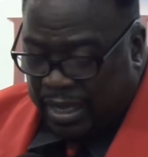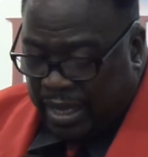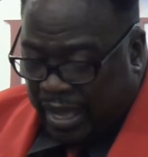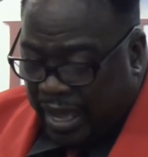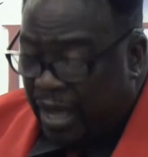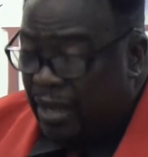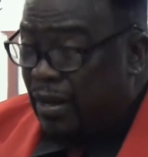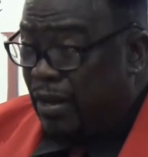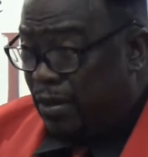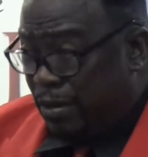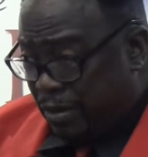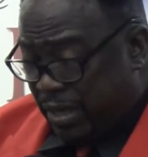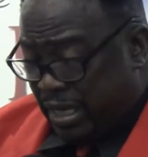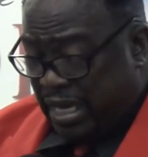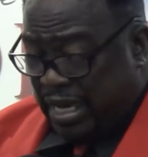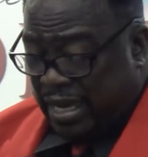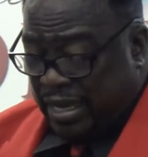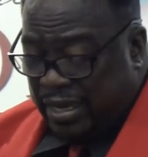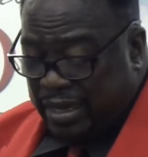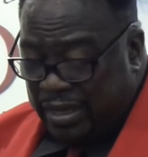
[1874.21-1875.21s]

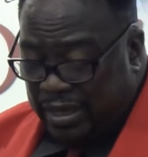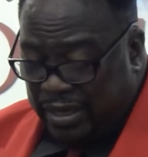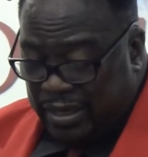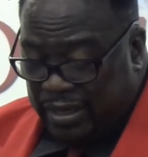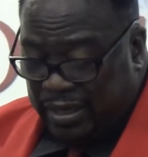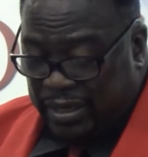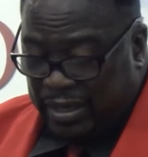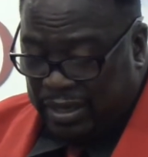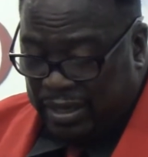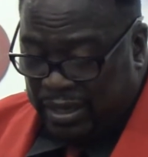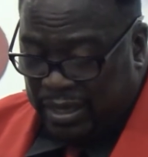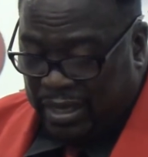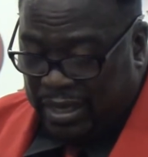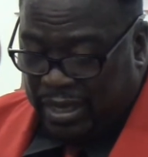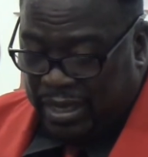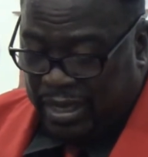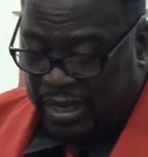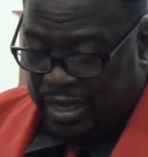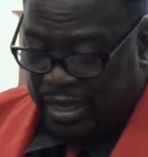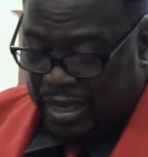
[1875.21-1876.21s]
Hallelujah.
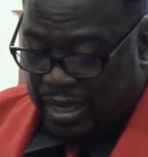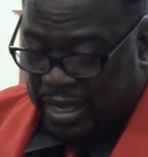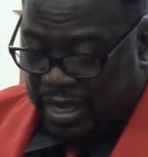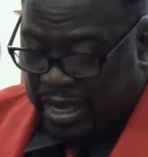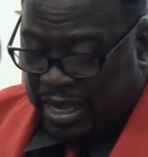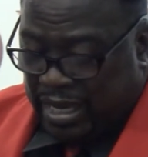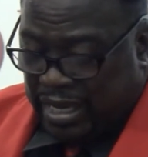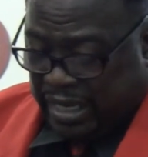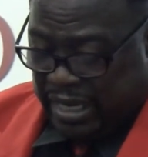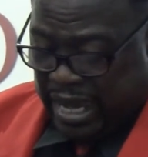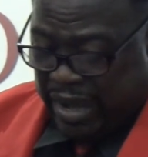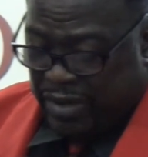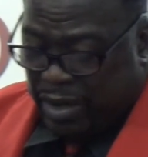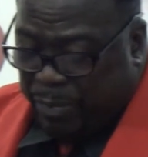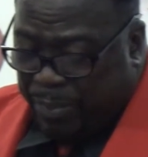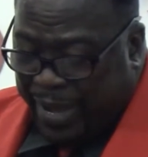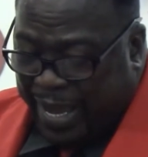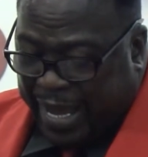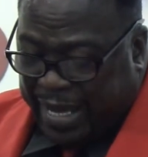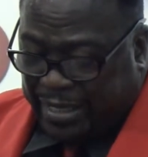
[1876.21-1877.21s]
And it came to
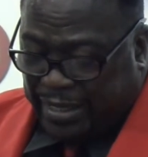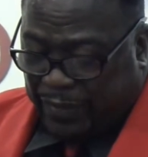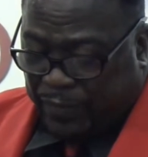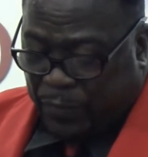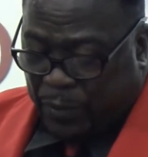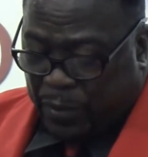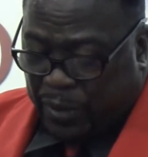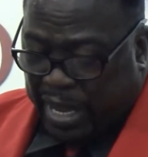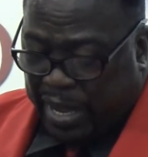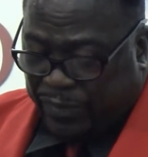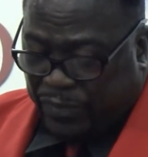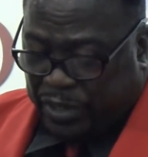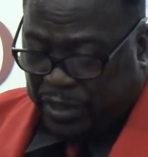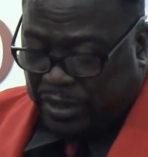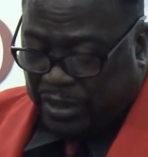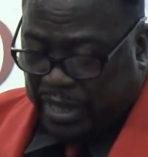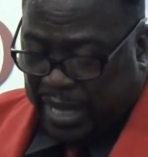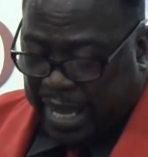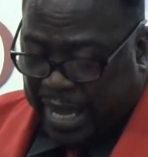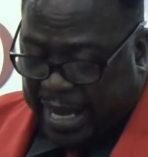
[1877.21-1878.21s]
pass the fourth
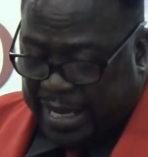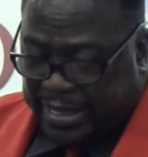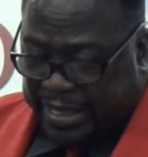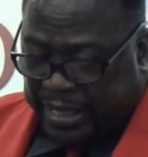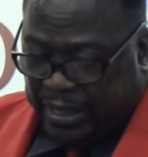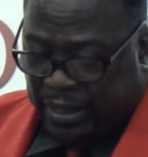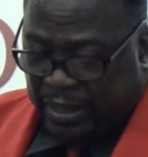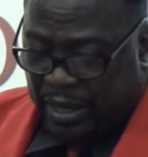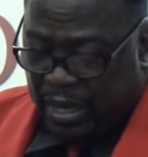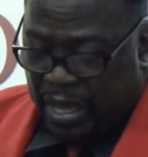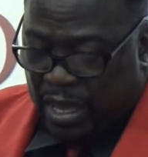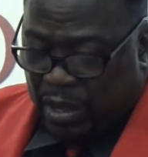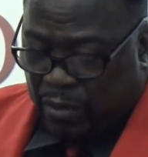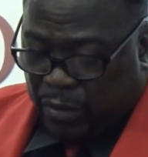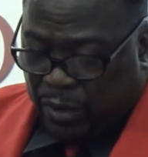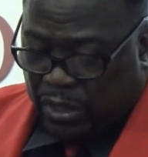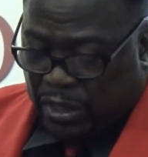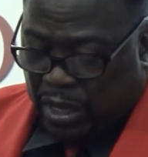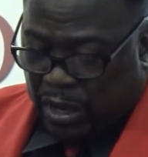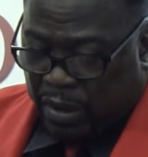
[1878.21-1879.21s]
after Isaiah
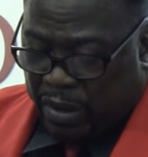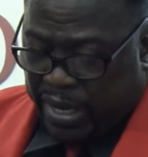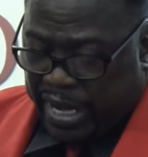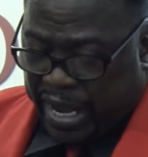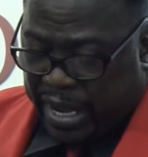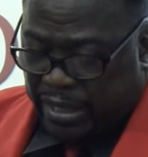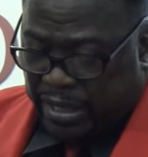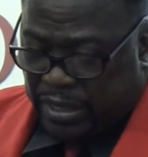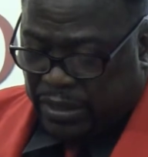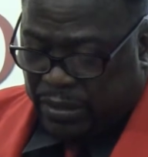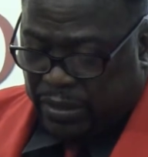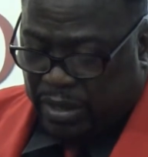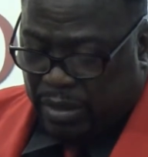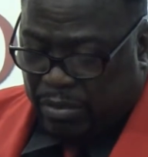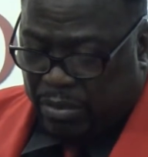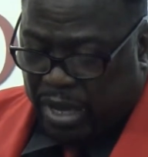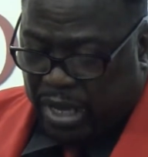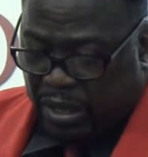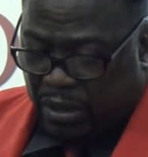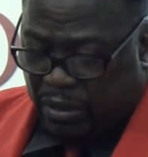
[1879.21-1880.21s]
was going out into the
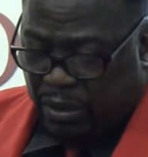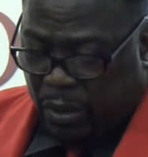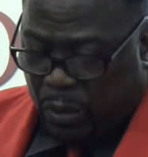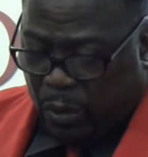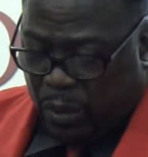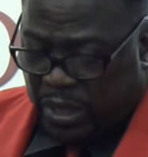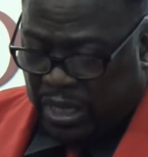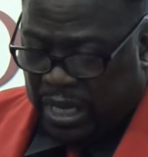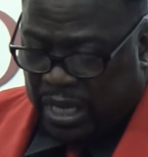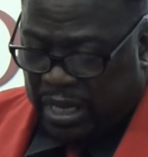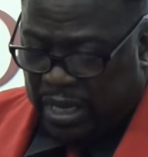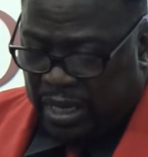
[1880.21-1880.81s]
middle court